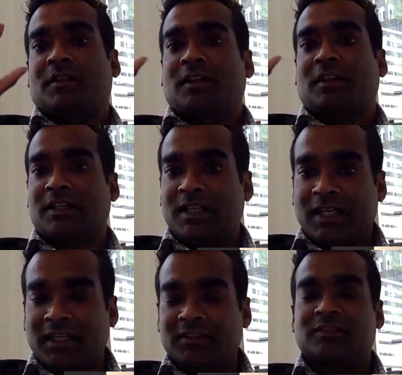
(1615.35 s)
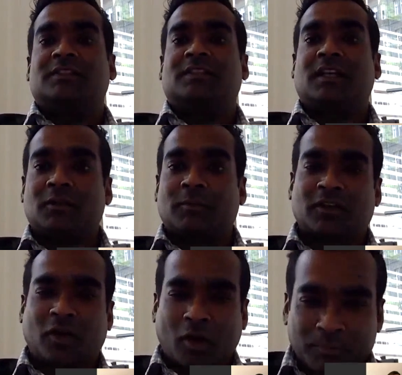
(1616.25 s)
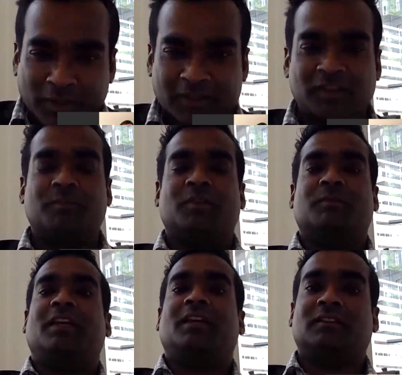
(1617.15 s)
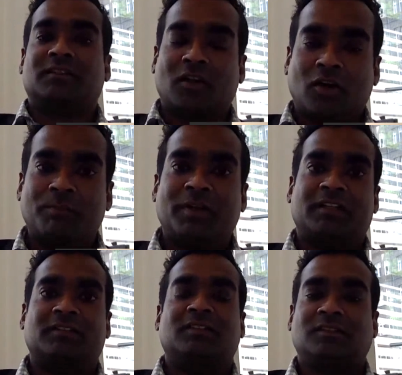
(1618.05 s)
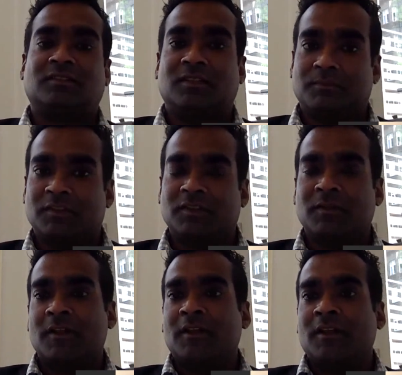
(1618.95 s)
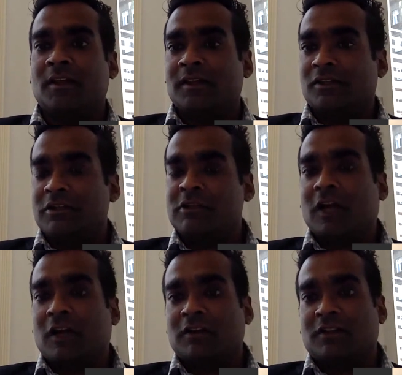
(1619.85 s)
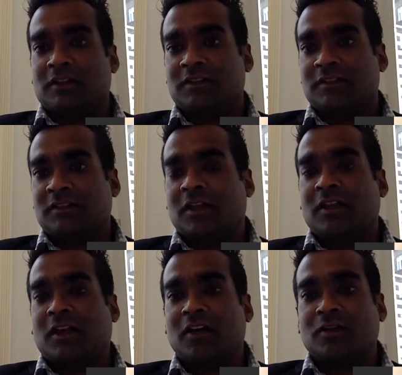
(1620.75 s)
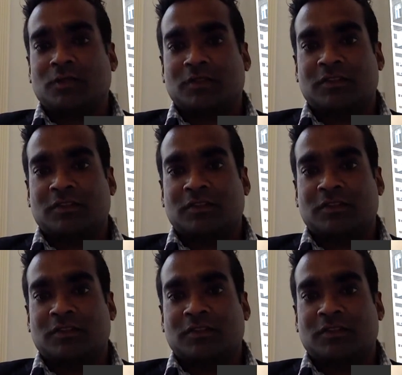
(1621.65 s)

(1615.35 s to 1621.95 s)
the need to deal with complex human beings, complex systems. You know, you can't design 100